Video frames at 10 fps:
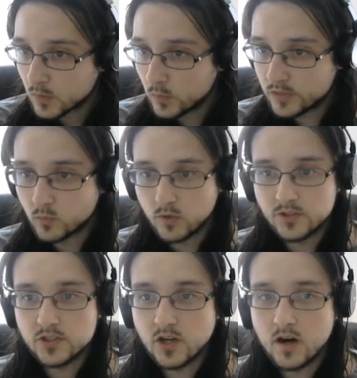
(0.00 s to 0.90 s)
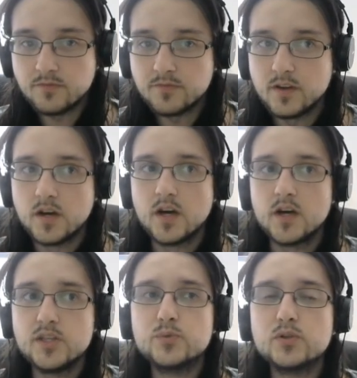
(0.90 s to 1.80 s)
With the rooks off,
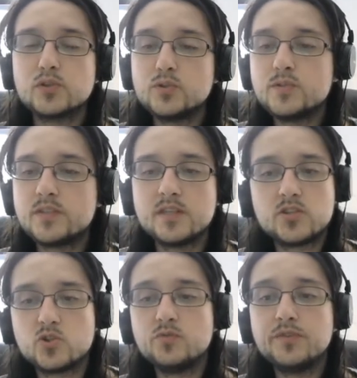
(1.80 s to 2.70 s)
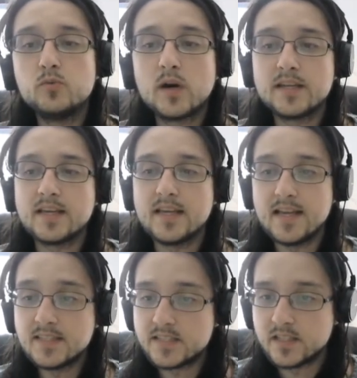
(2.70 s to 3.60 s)
you will lose this 2v1
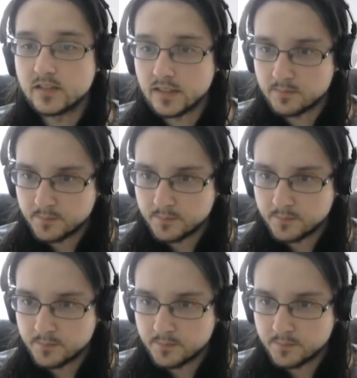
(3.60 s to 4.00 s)
instantly.